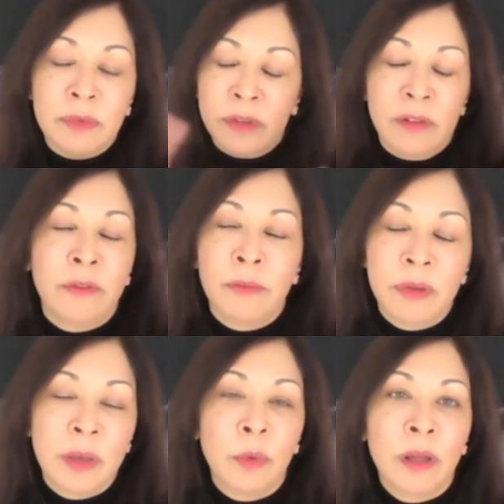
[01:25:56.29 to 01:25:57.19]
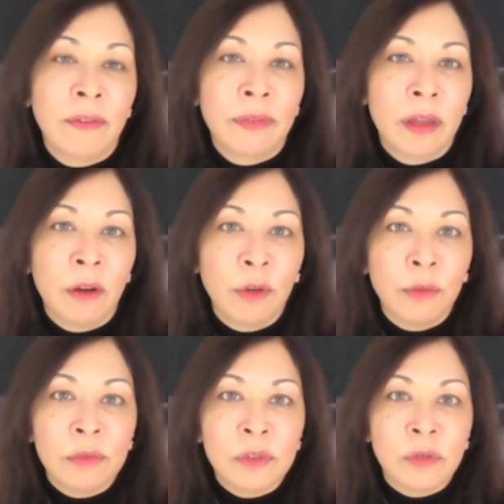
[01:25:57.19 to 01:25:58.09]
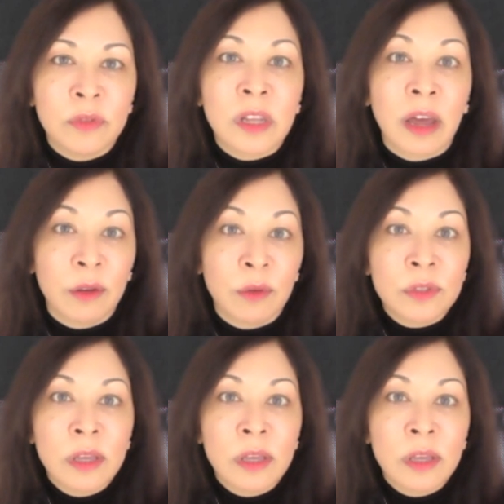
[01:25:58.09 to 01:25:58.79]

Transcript: different people have their own sort of styles.